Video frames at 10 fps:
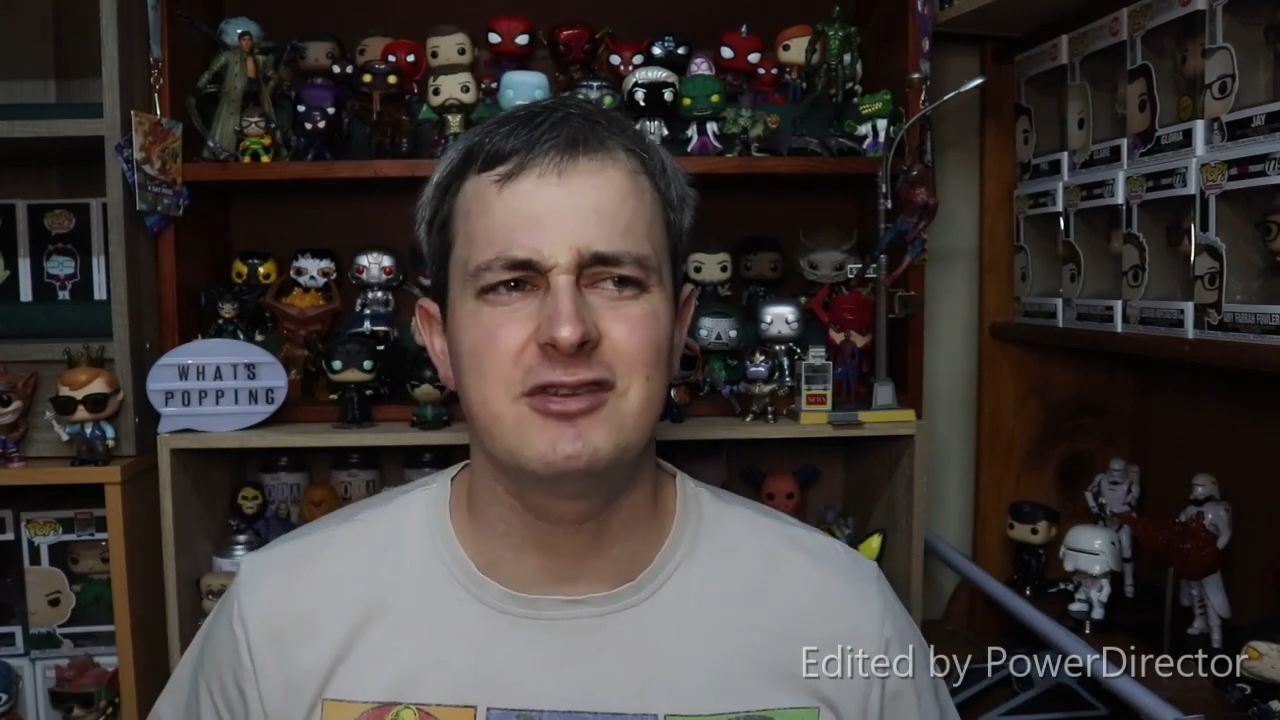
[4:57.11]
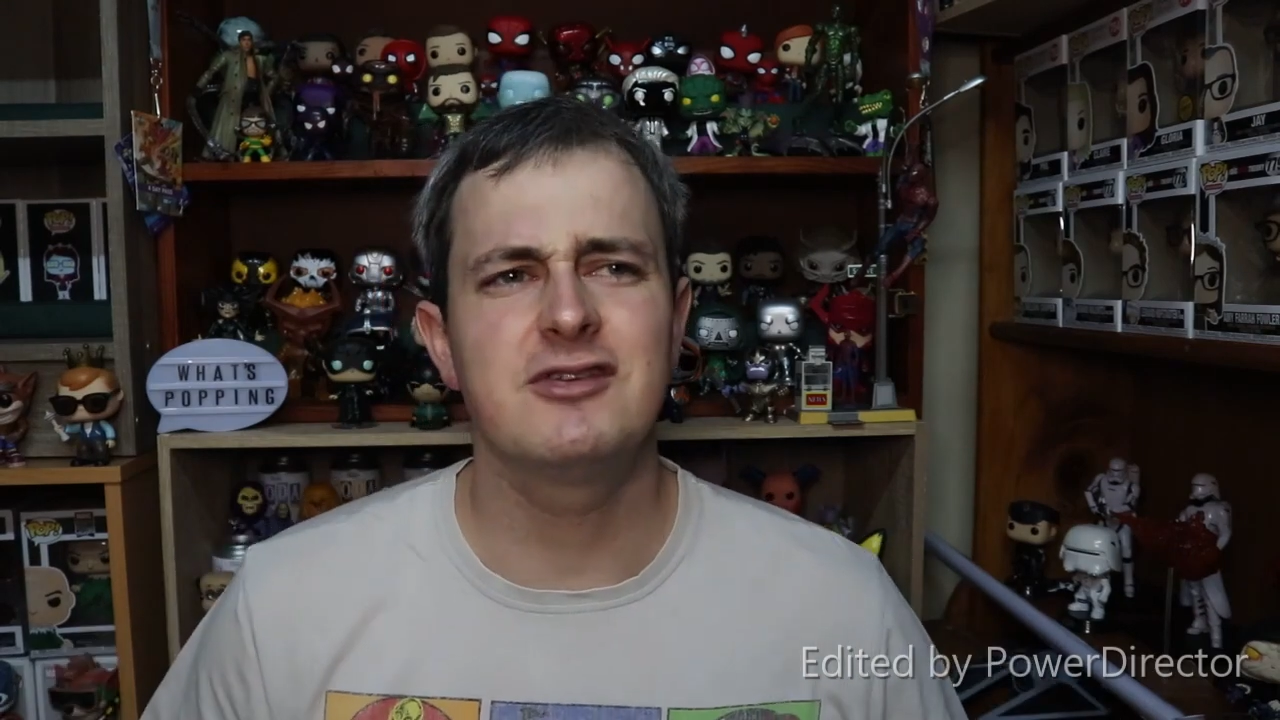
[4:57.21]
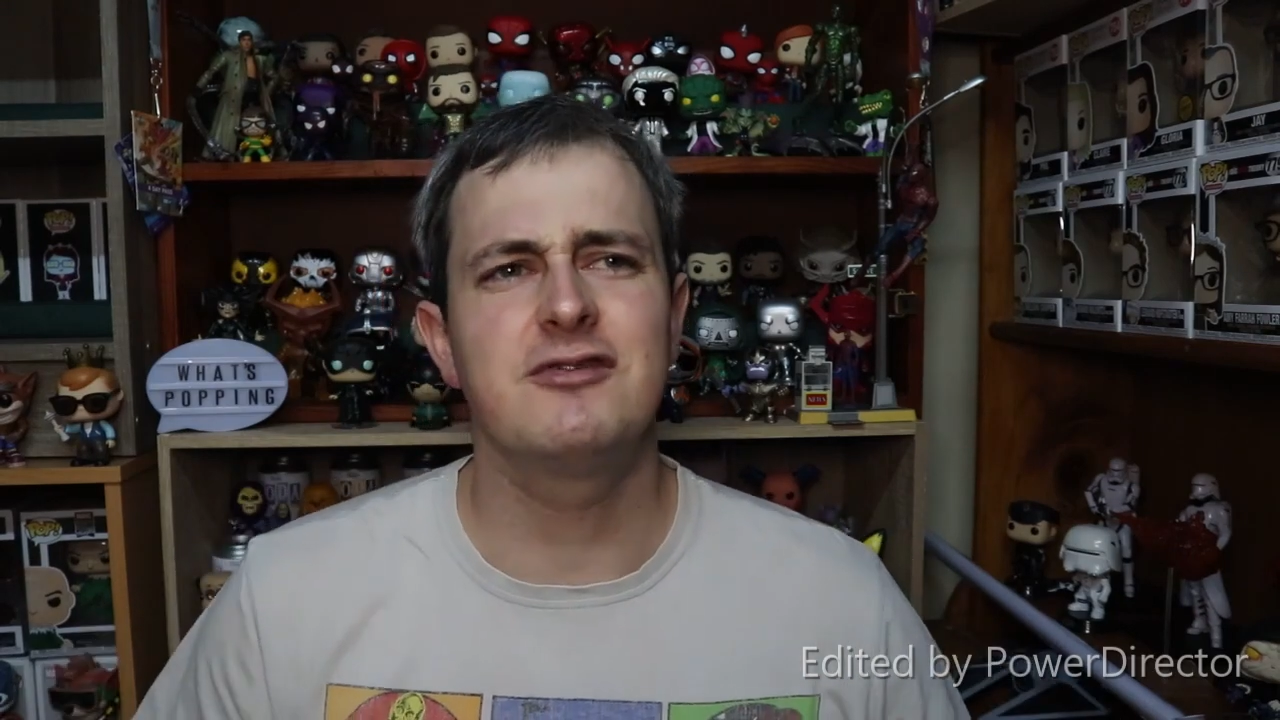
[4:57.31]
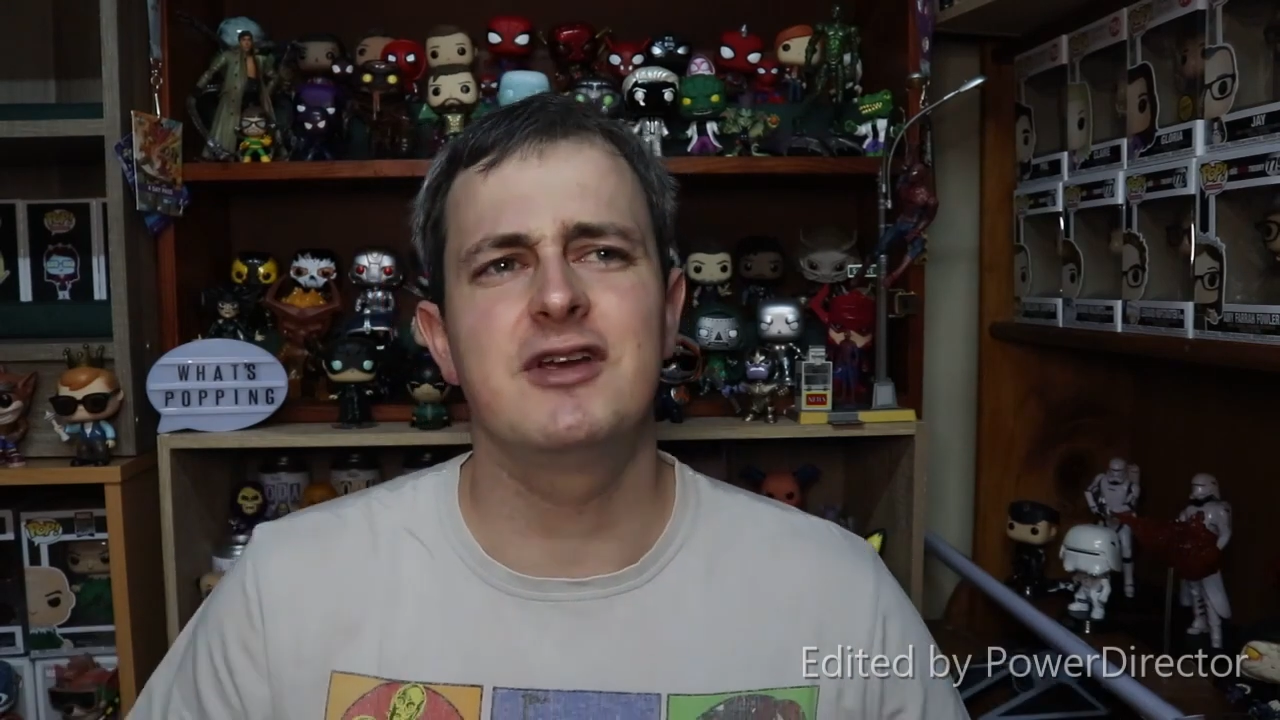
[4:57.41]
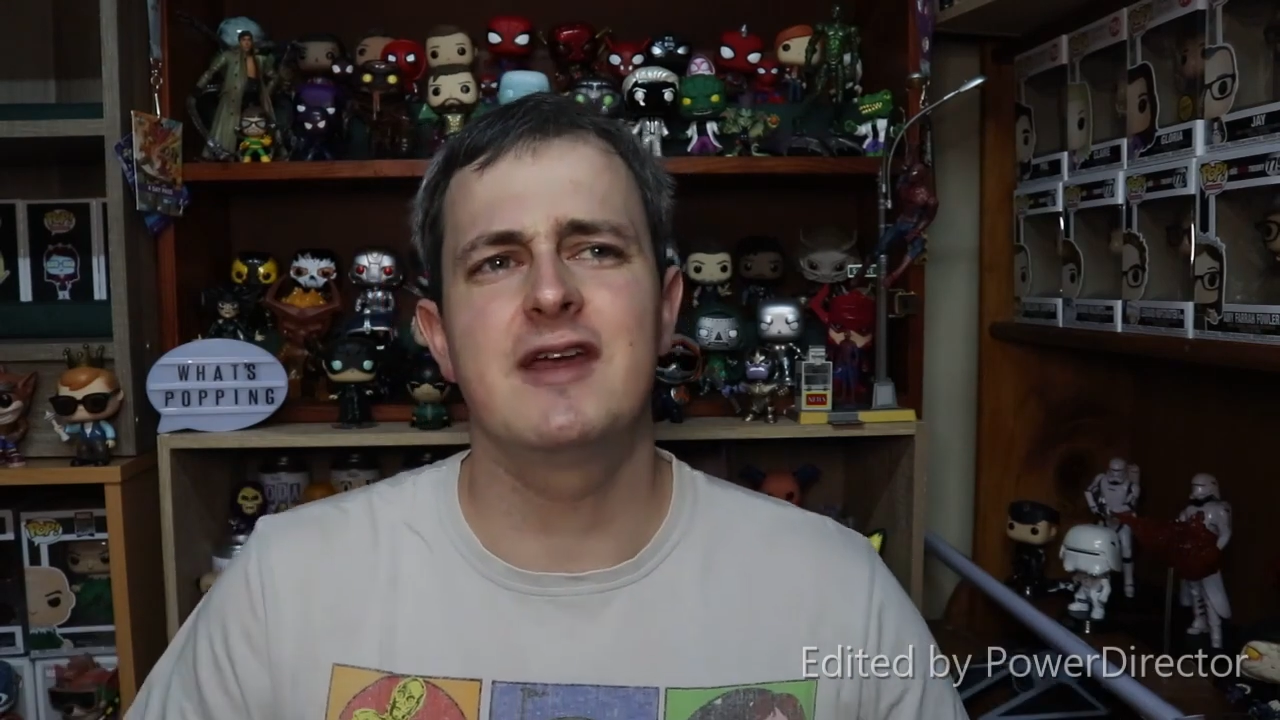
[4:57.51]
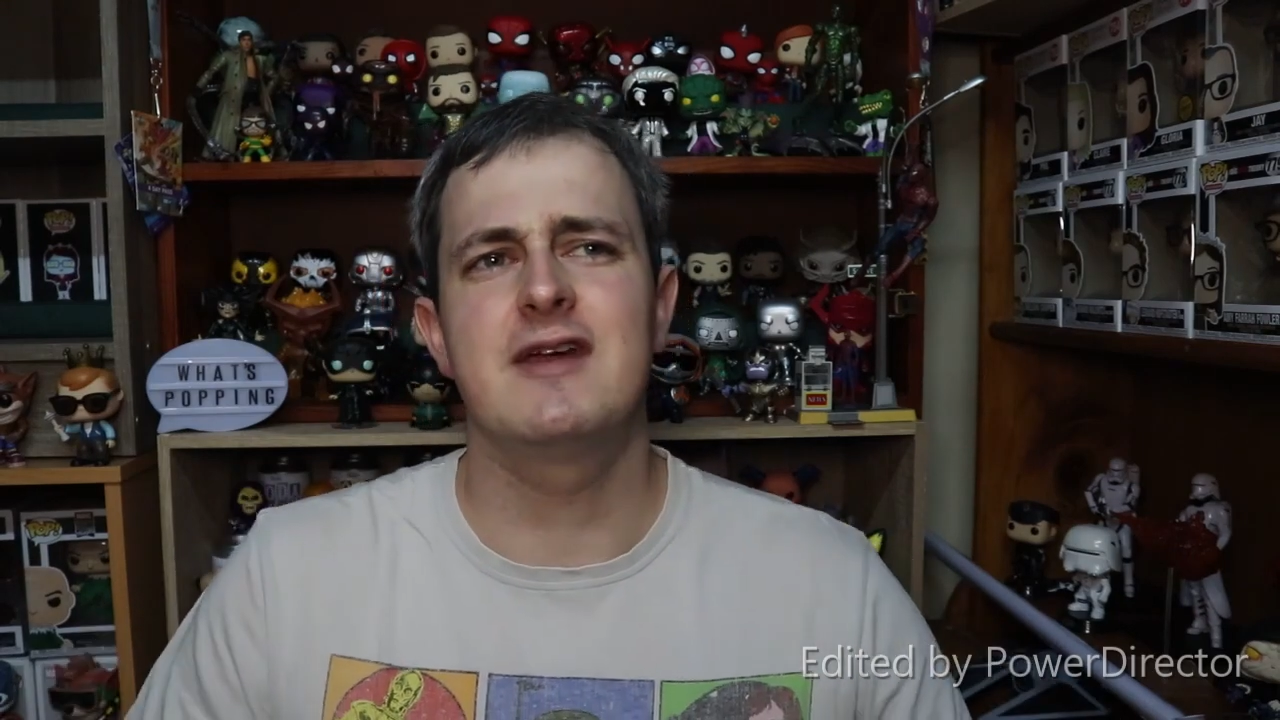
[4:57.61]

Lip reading: is a figure